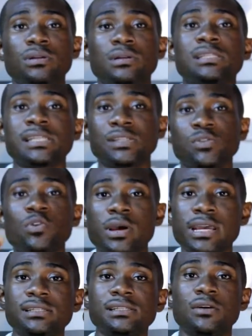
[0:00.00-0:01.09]
This is
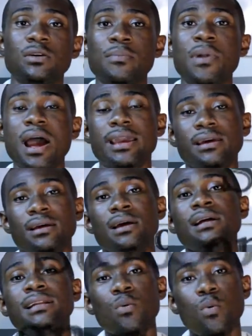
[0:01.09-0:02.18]
SoloHitz on the mic,
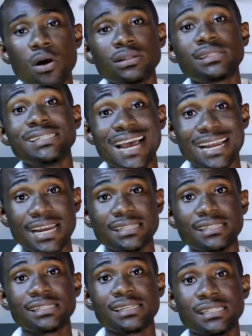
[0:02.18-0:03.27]
the world's
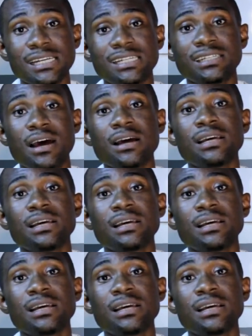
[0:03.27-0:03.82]
youngest sensational,